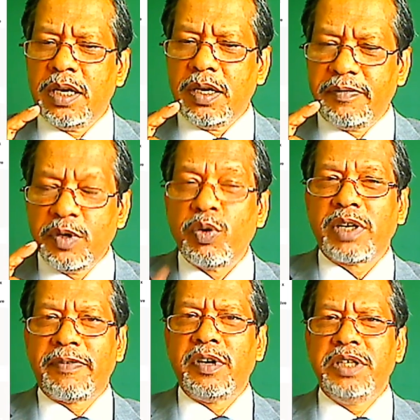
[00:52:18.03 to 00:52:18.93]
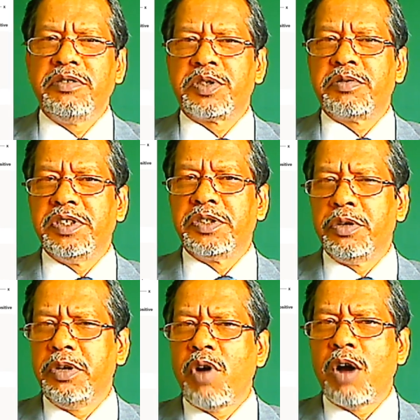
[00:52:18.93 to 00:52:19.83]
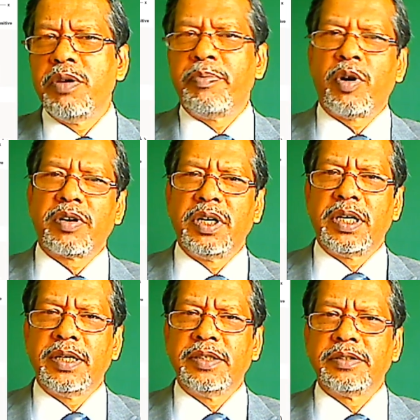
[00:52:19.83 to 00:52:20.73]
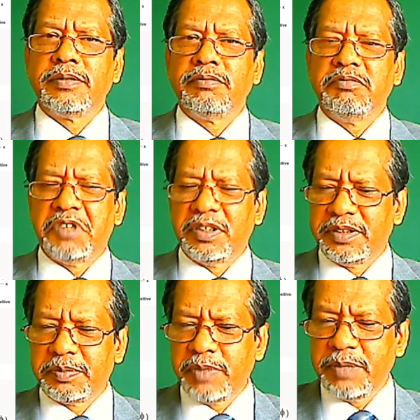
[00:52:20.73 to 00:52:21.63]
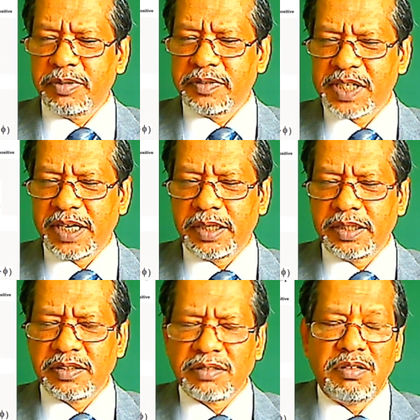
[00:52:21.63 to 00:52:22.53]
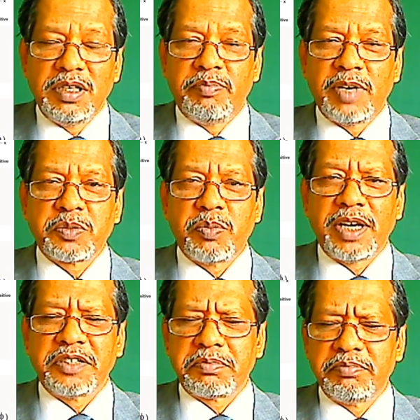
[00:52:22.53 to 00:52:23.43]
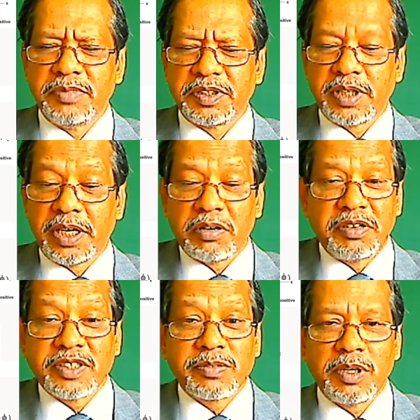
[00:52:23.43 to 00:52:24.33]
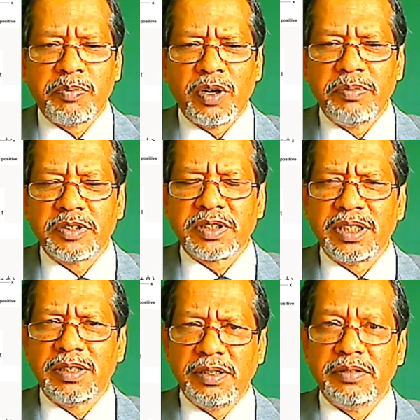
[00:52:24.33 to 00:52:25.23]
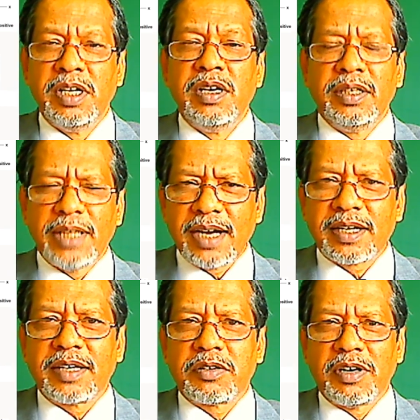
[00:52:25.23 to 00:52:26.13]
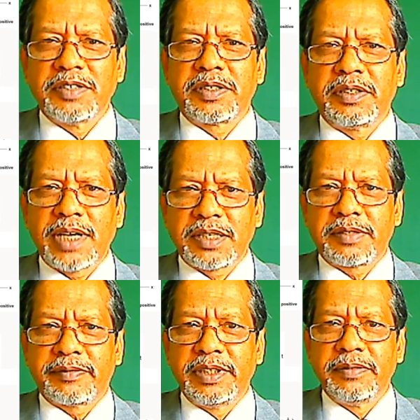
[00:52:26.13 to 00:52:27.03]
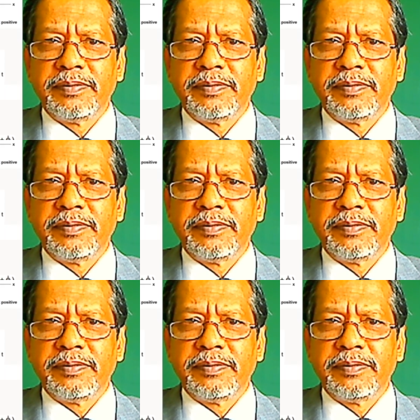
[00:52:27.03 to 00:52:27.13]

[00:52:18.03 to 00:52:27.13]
If you work for industries, you know how important it is. People say this is only a plus minus mistake or decimal point mistake. No, that can cause catastrophe.